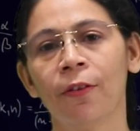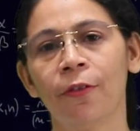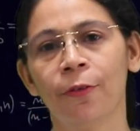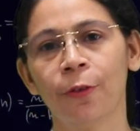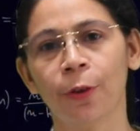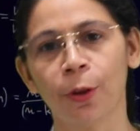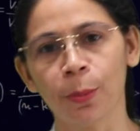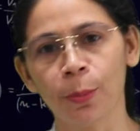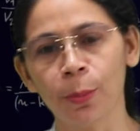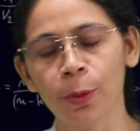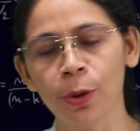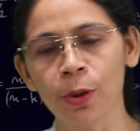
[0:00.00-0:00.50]

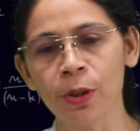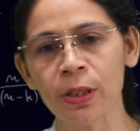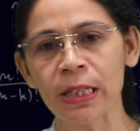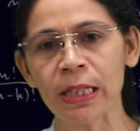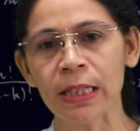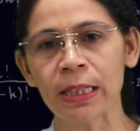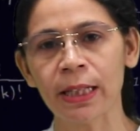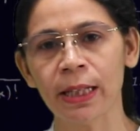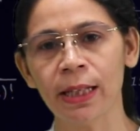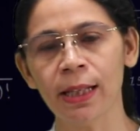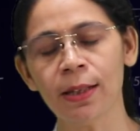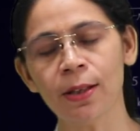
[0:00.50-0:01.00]
For more
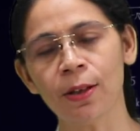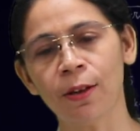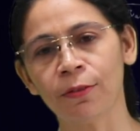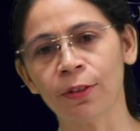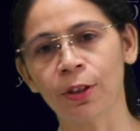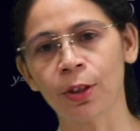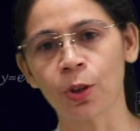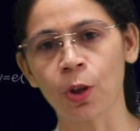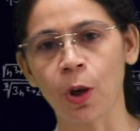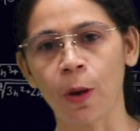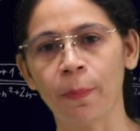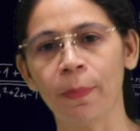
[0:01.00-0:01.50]
details of
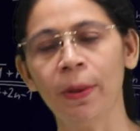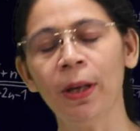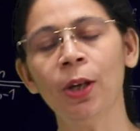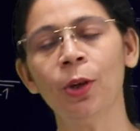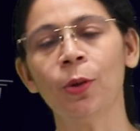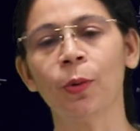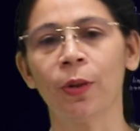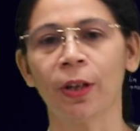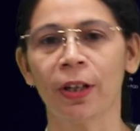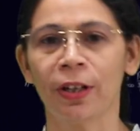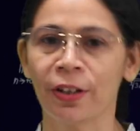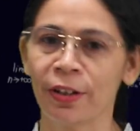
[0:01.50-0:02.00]
the topic,
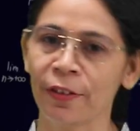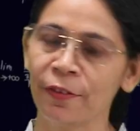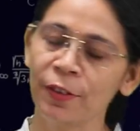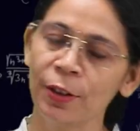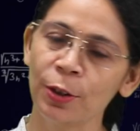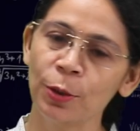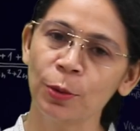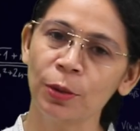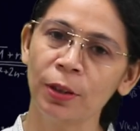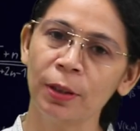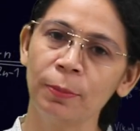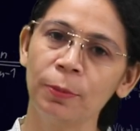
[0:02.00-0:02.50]
you can
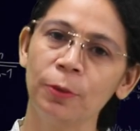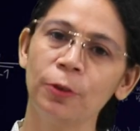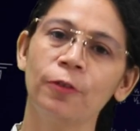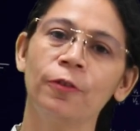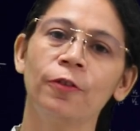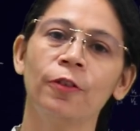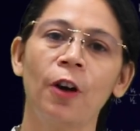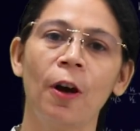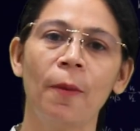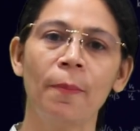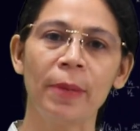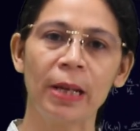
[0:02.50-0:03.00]
refer to the book
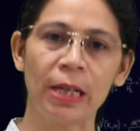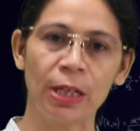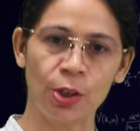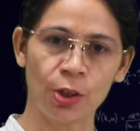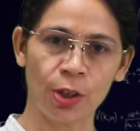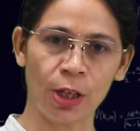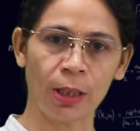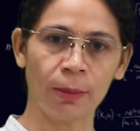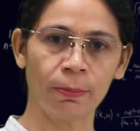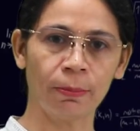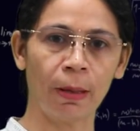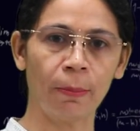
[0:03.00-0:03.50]
from S
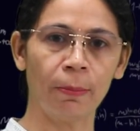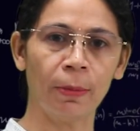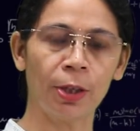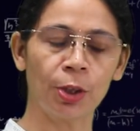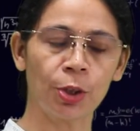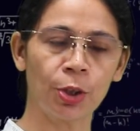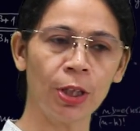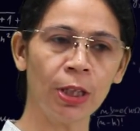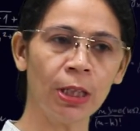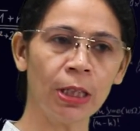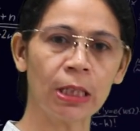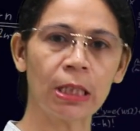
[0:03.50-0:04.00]
Chand
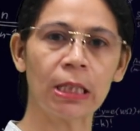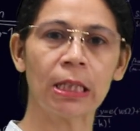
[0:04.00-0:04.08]
Publishing,